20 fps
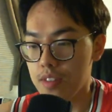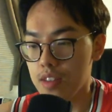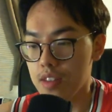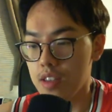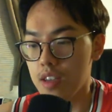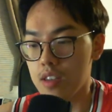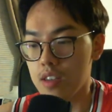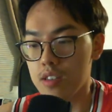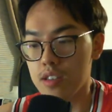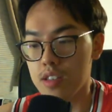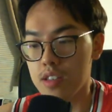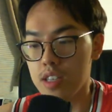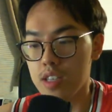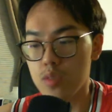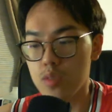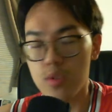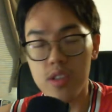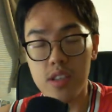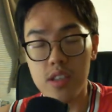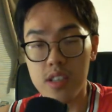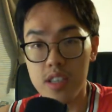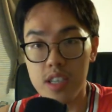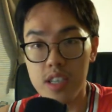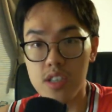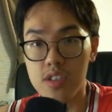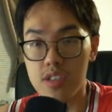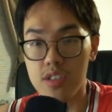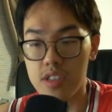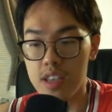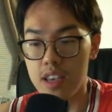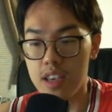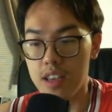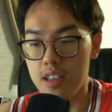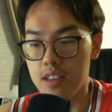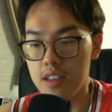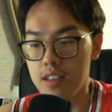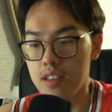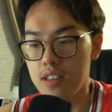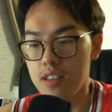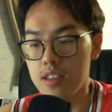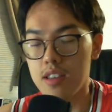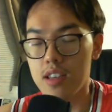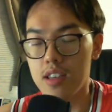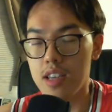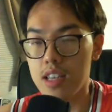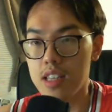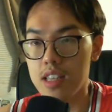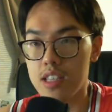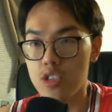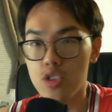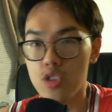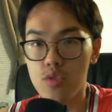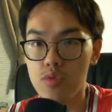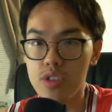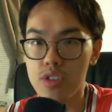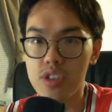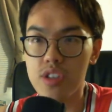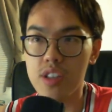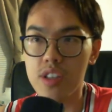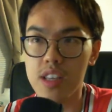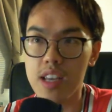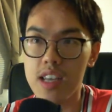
He understands where the attention's at. And just recently,